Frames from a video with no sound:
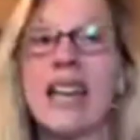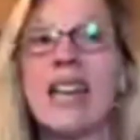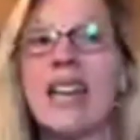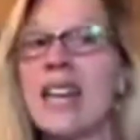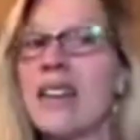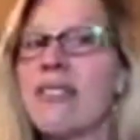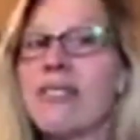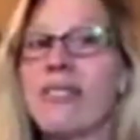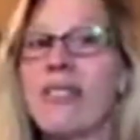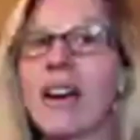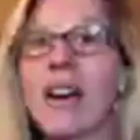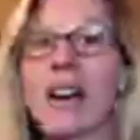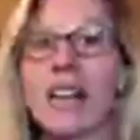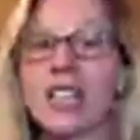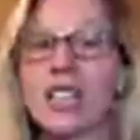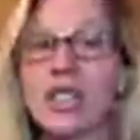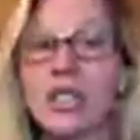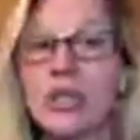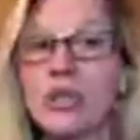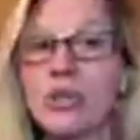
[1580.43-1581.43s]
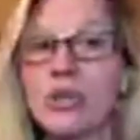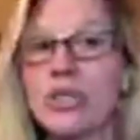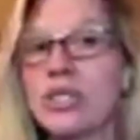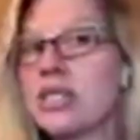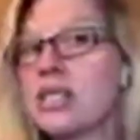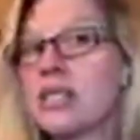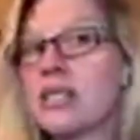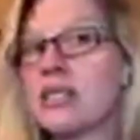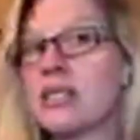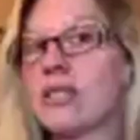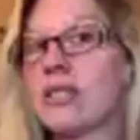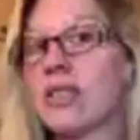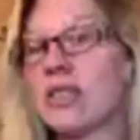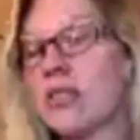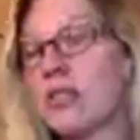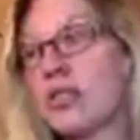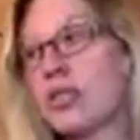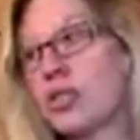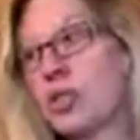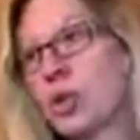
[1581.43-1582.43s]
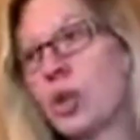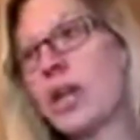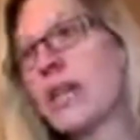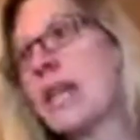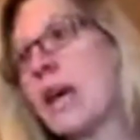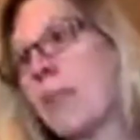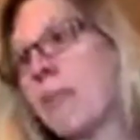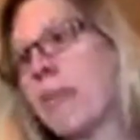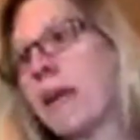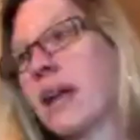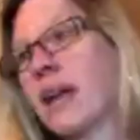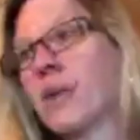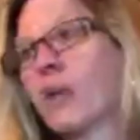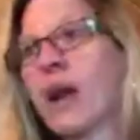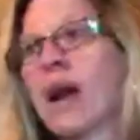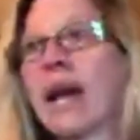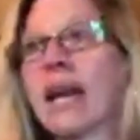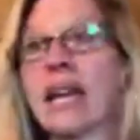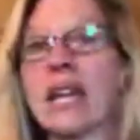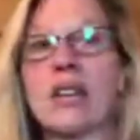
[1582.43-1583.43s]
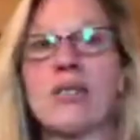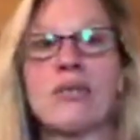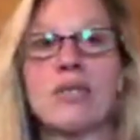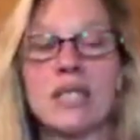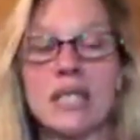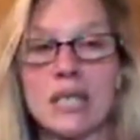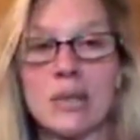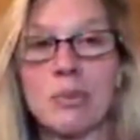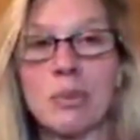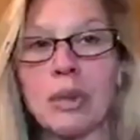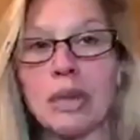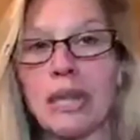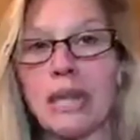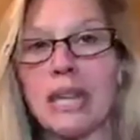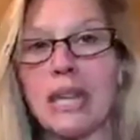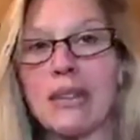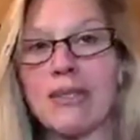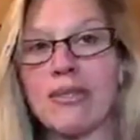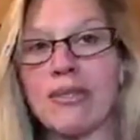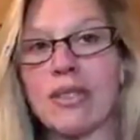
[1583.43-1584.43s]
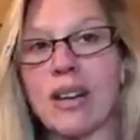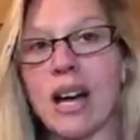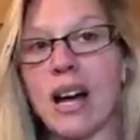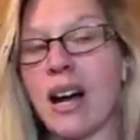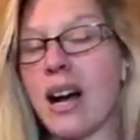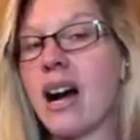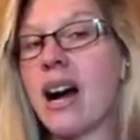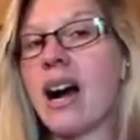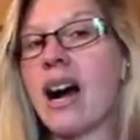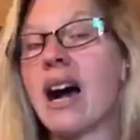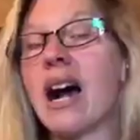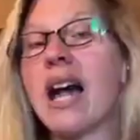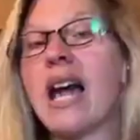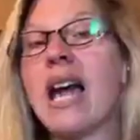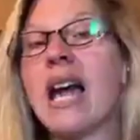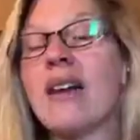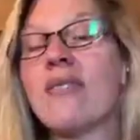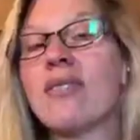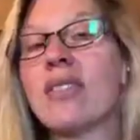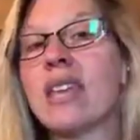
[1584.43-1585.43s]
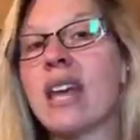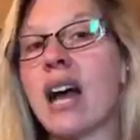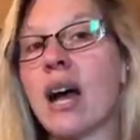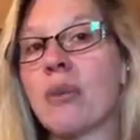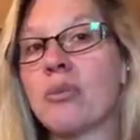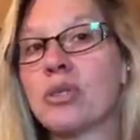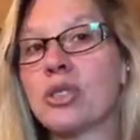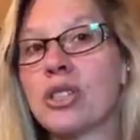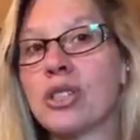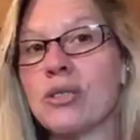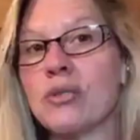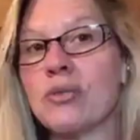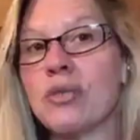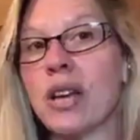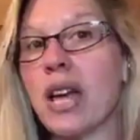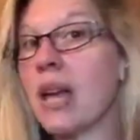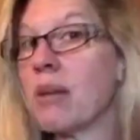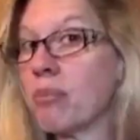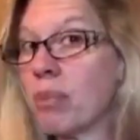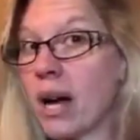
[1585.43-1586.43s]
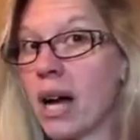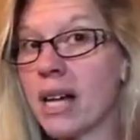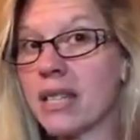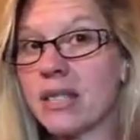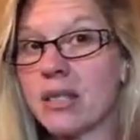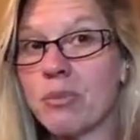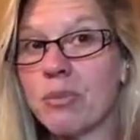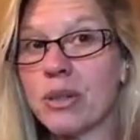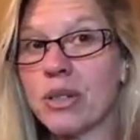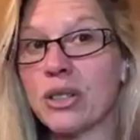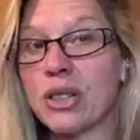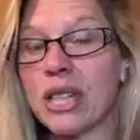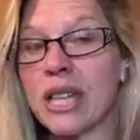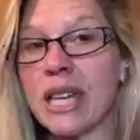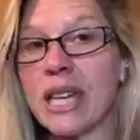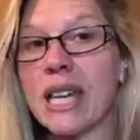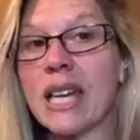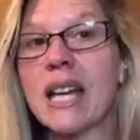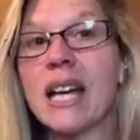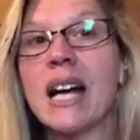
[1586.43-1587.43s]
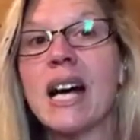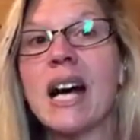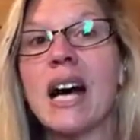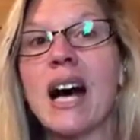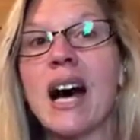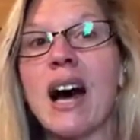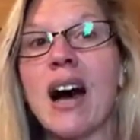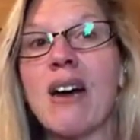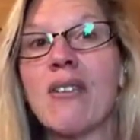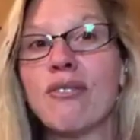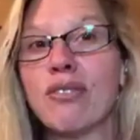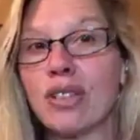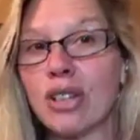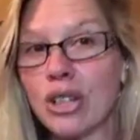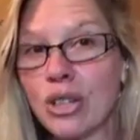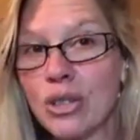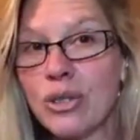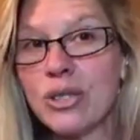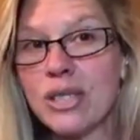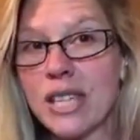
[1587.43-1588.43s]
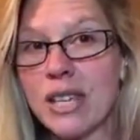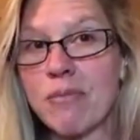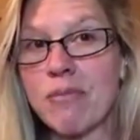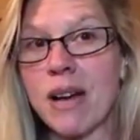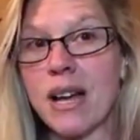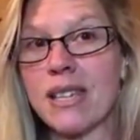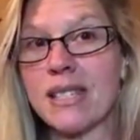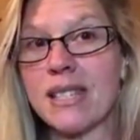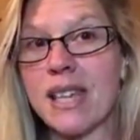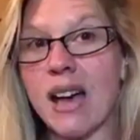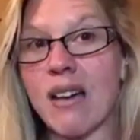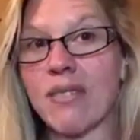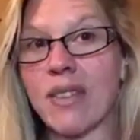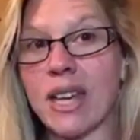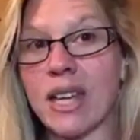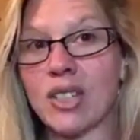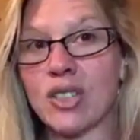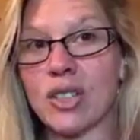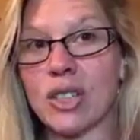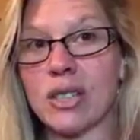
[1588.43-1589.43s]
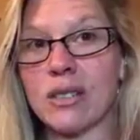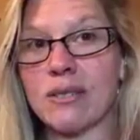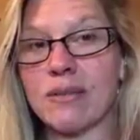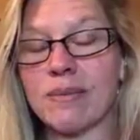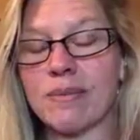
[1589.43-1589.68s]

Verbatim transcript: If I choose to join that bandwagon of disbelief, I have the option of and possibility of losing my salvation.